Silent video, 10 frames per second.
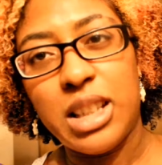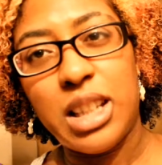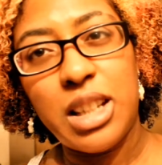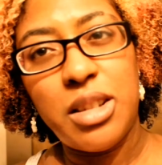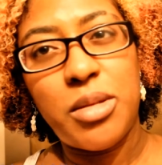
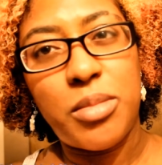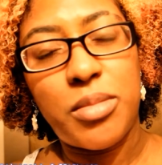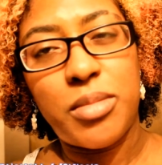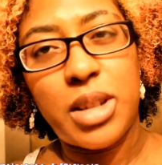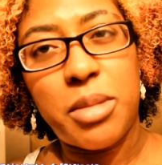they ended up
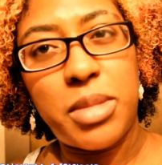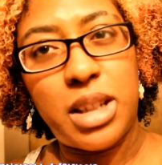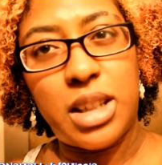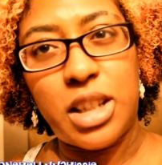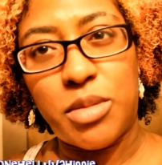not
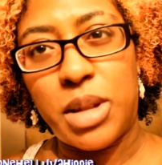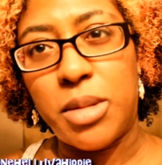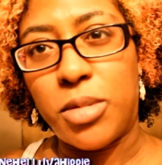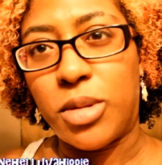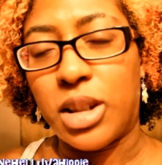being nice
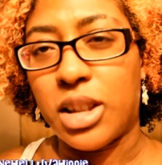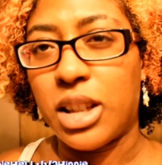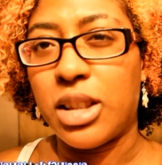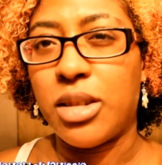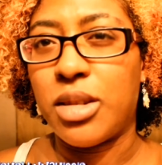people, and I
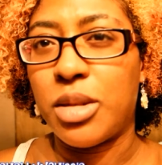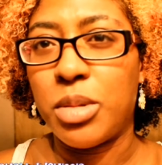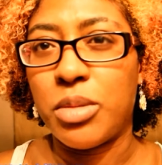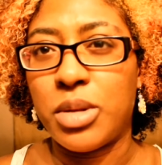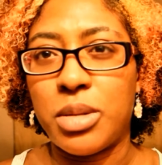think the
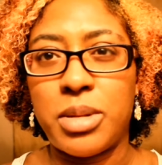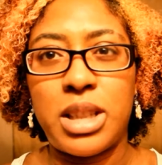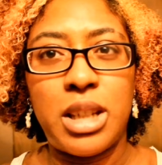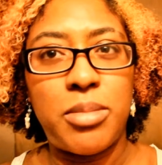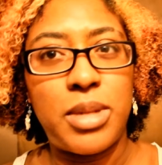husband was
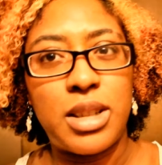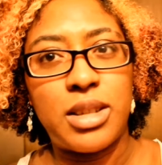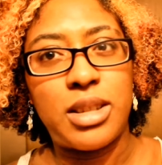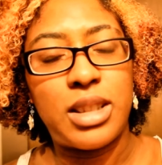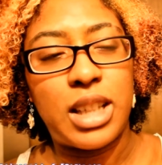upset
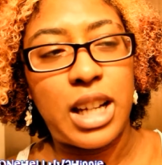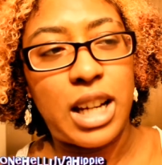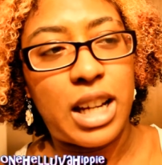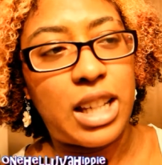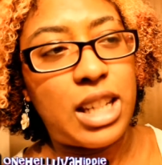because
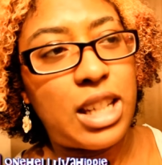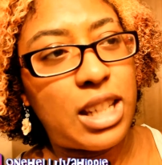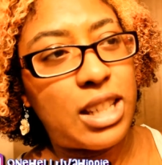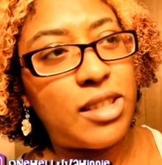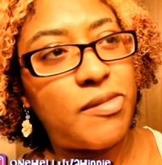I
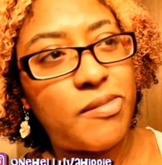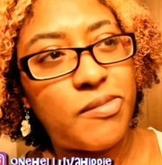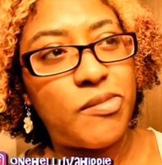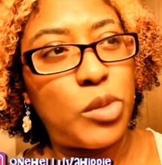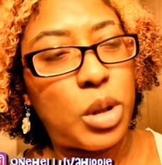didn't
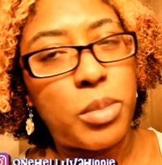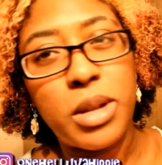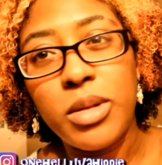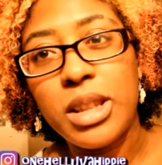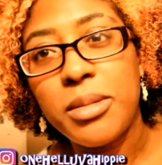want to
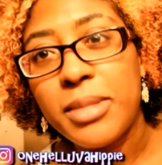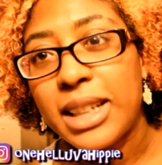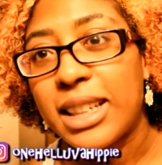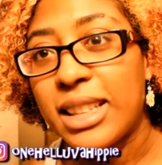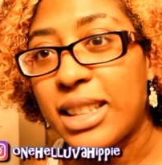be with him, I
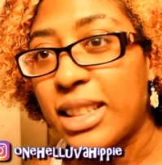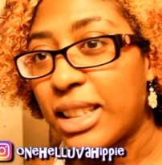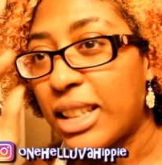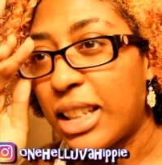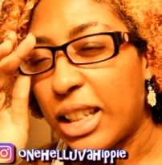guess.
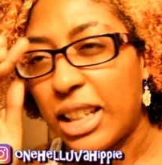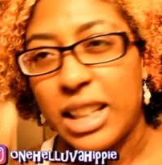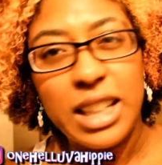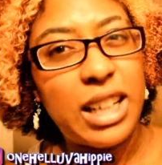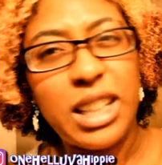
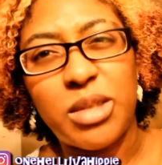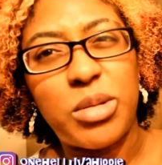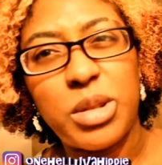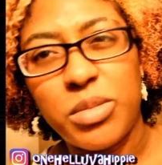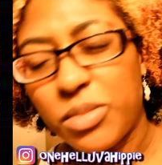I don't
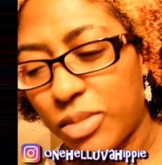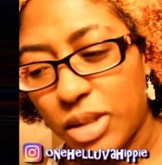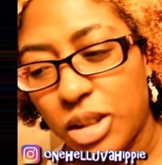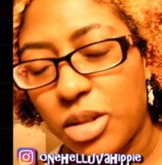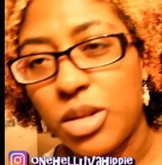know.
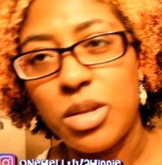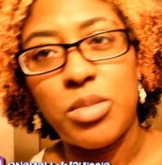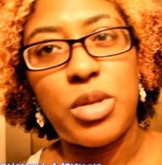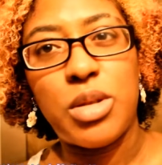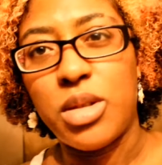It's
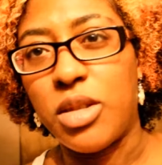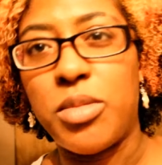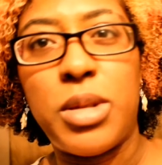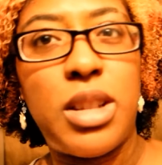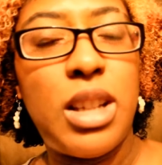some weird stuff,
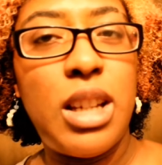but